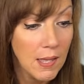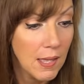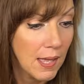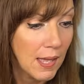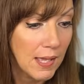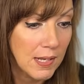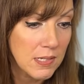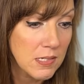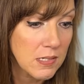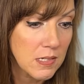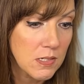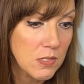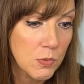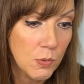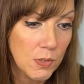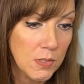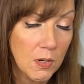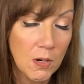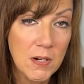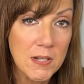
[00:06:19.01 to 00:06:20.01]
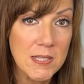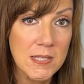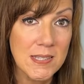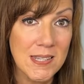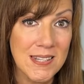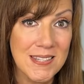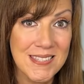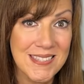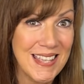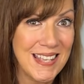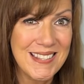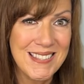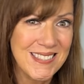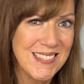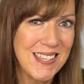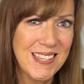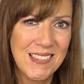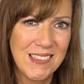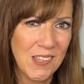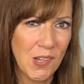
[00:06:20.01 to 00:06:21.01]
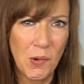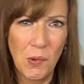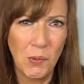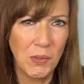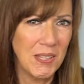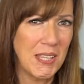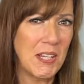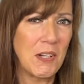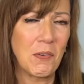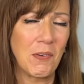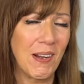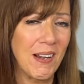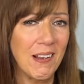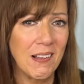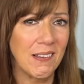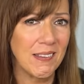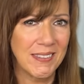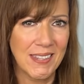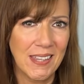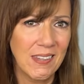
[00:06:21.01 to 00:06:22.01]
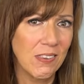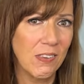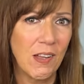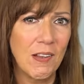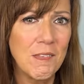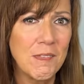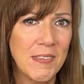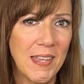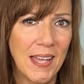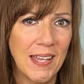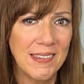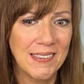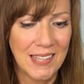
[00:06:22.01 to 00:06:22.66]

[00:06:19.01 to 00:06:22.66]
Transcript: And to a narcissist, that's like the holy grail. They love that.